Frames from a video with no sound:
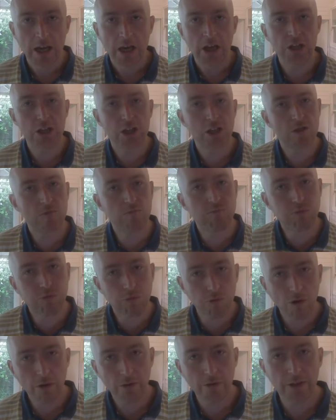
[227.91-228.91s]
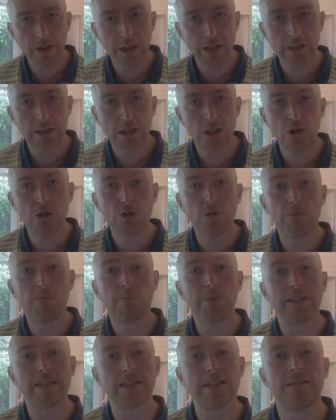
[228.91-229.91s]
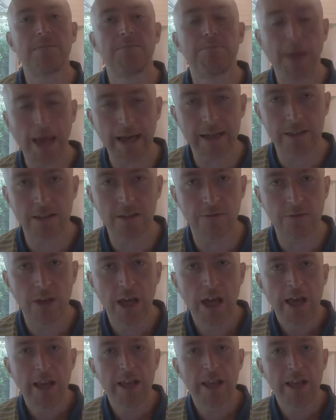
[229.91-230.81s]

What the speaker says: It just brought things into perspective.